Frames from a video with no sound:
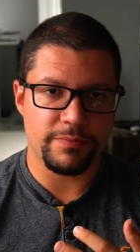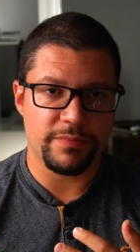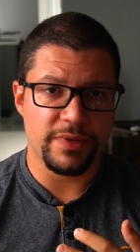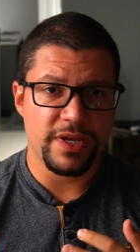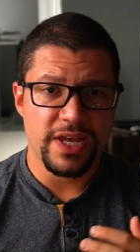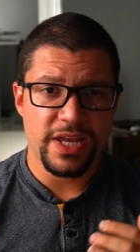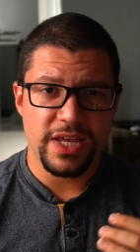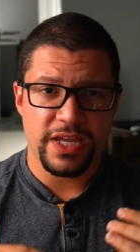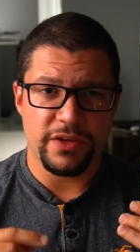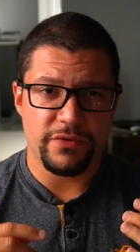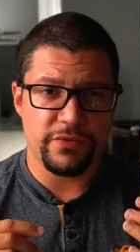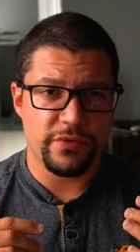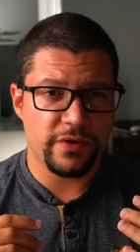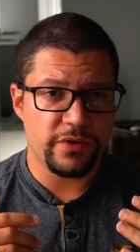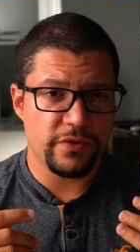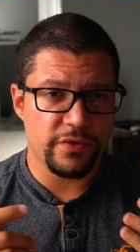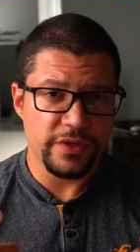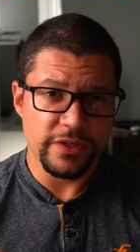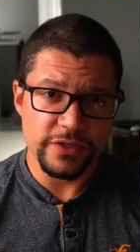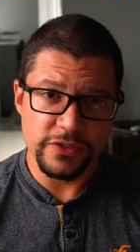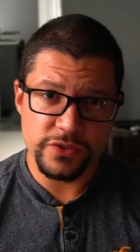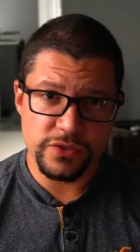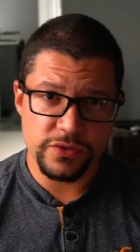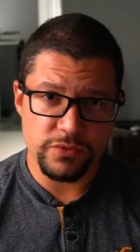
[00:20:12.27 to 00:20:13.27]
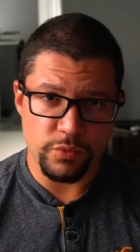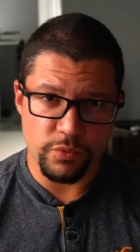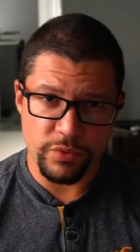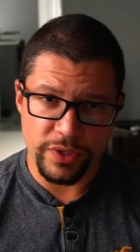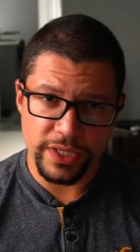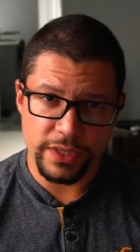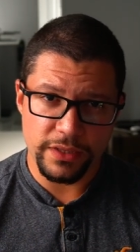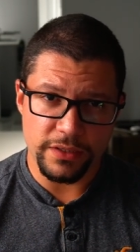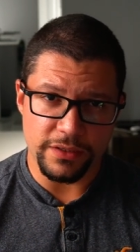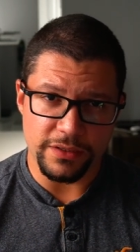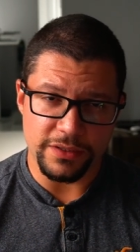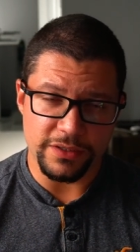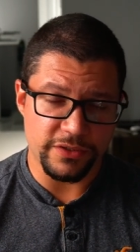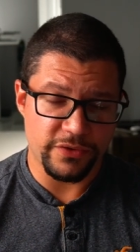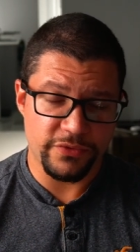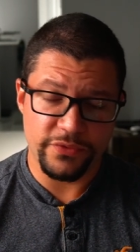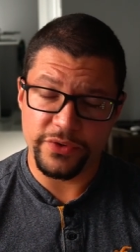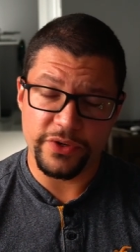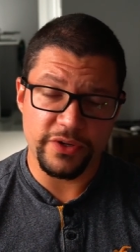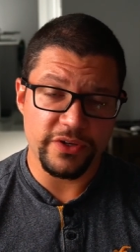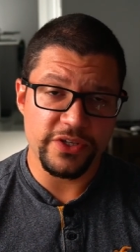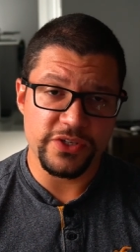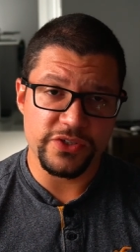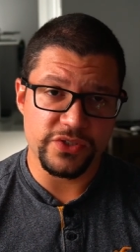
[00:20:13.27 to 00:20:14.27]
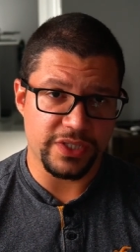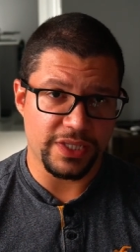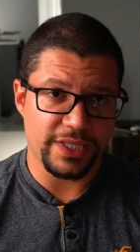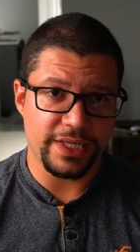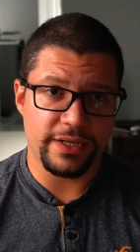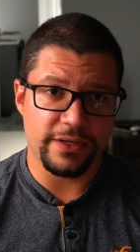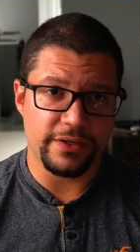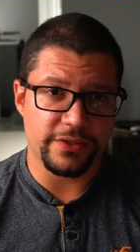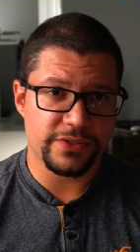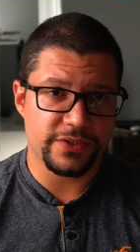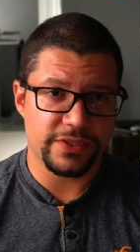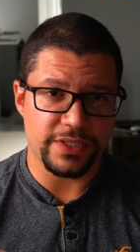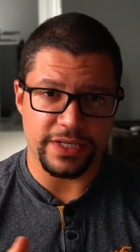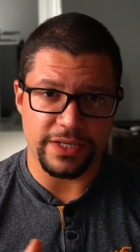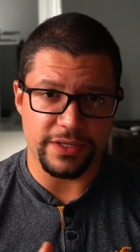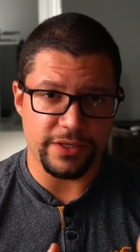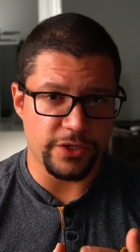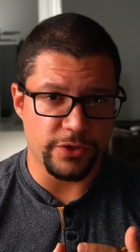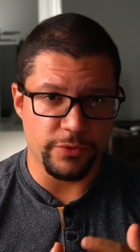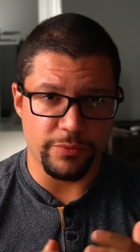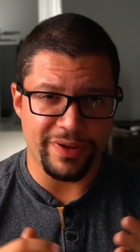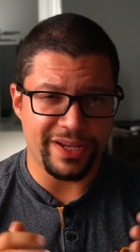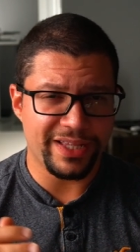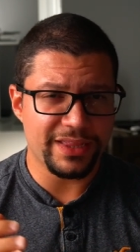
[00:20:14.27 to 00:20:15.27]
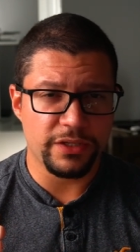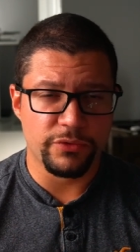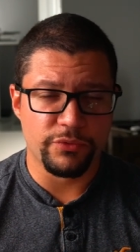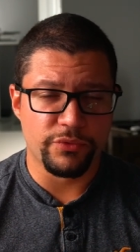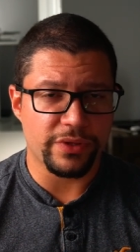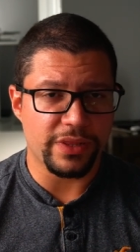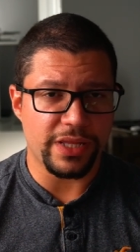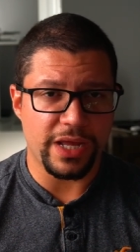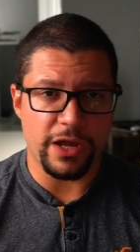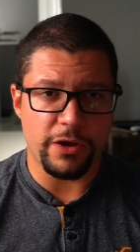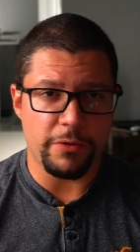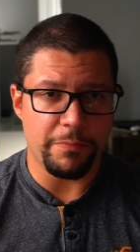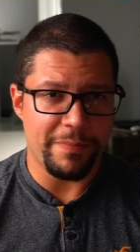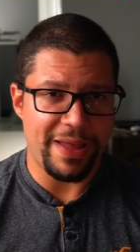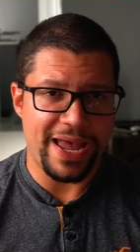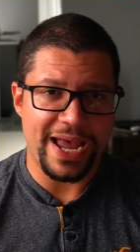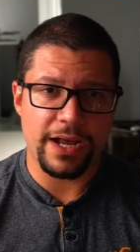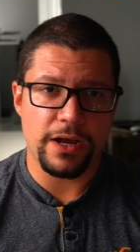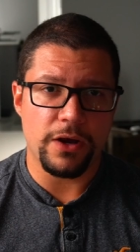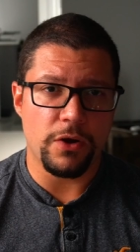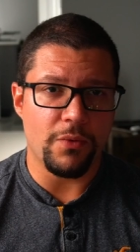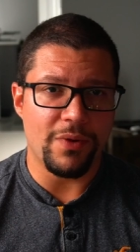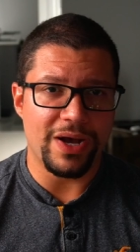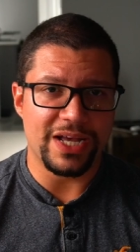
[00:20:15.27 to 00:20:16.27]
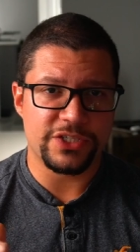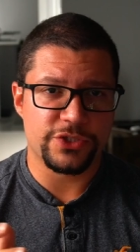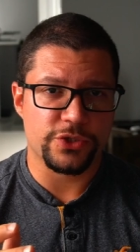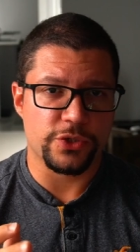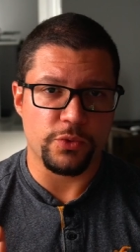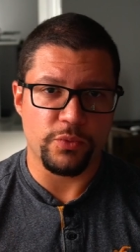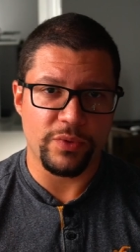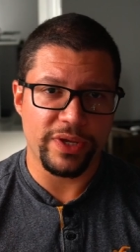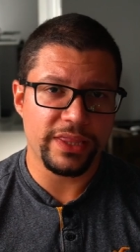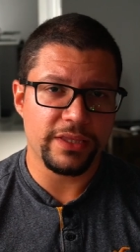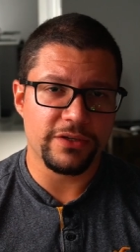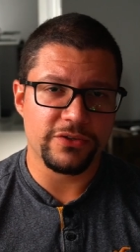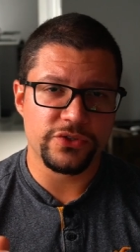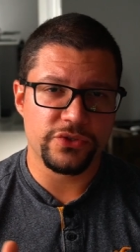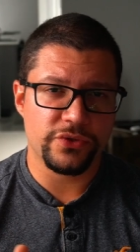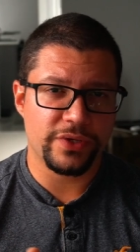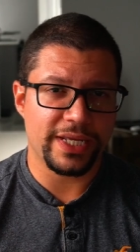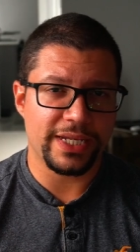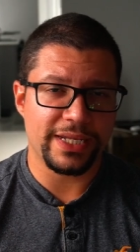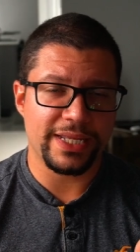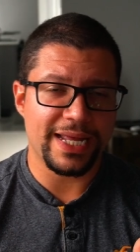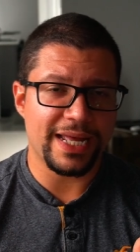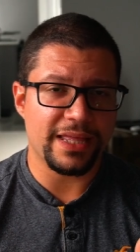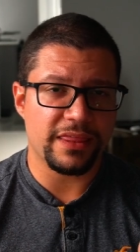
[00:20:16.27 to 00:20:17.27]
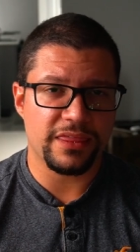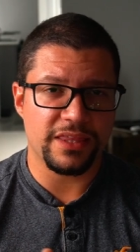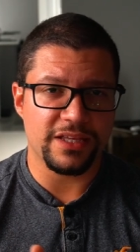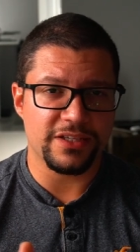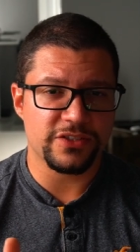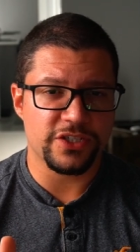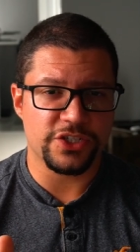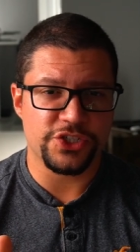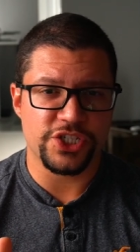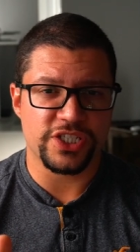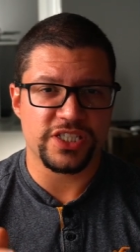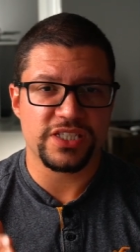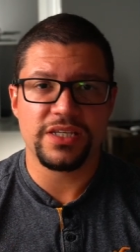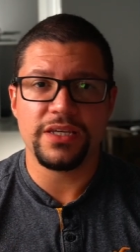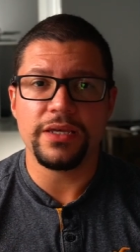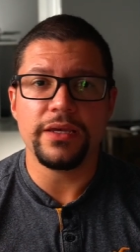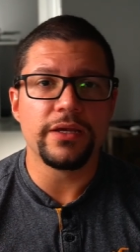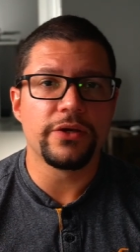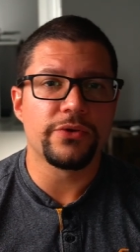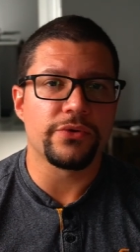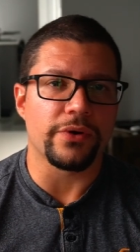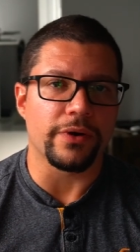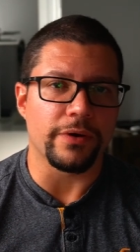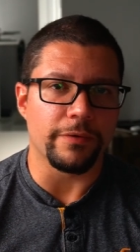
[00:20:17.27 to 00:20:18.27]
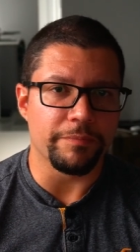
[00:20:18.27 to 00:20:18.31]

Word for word: if you don't use windows if you don't use linux and you mainly rely on mac os or windows you can get things such as keychron